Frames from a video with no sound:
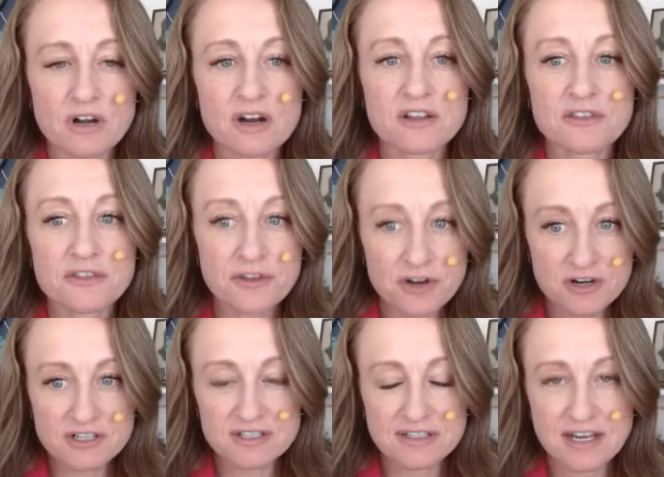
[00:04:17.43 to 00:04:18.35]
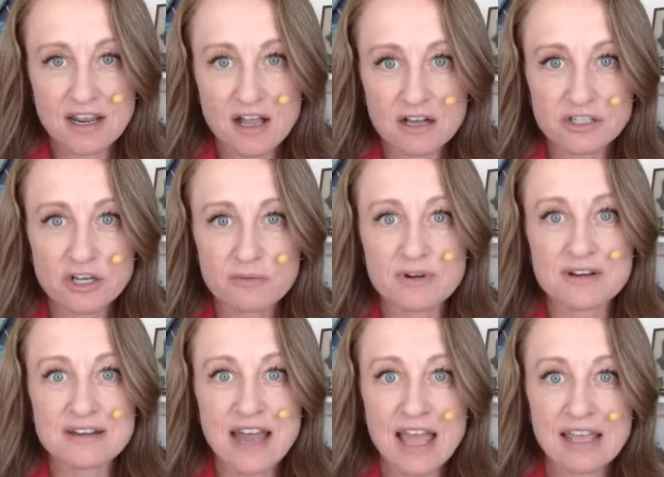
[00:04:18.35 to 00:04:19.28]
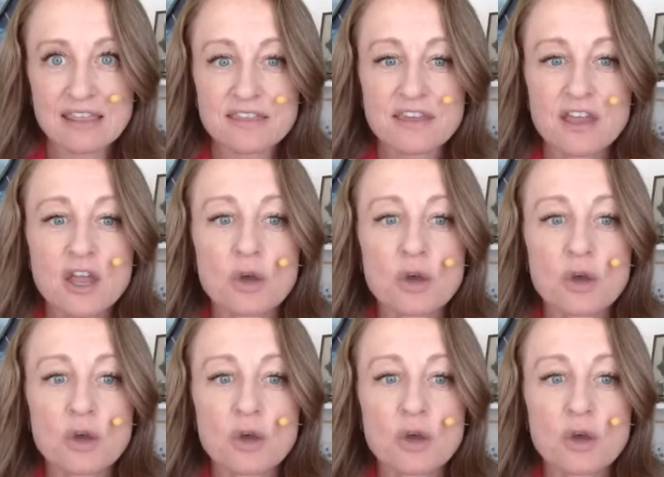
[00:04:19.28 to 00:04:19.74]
on a Thursday, October 9th,